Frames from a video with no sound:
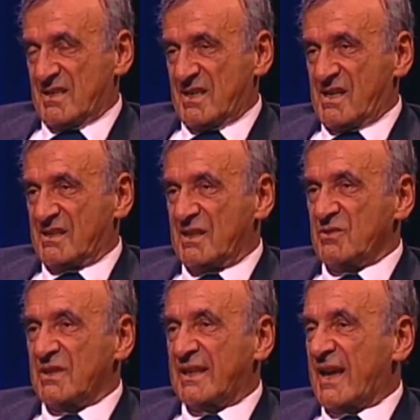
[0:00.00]
I'll tell you
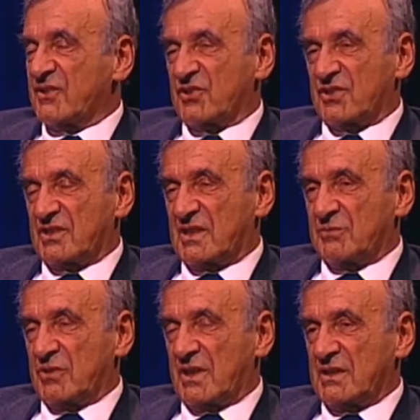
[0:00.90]
the category. I
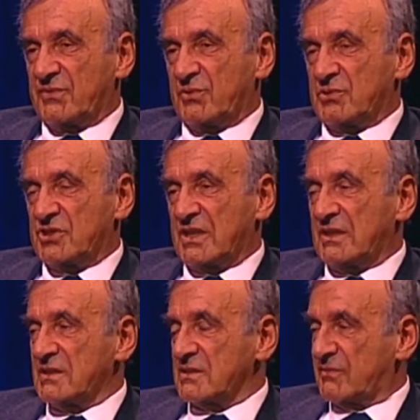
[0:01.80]
would like future
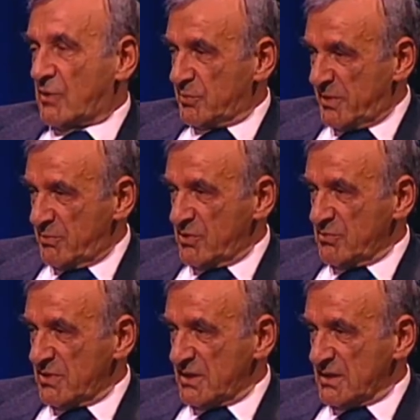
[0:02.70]
leaders of our people, you mean?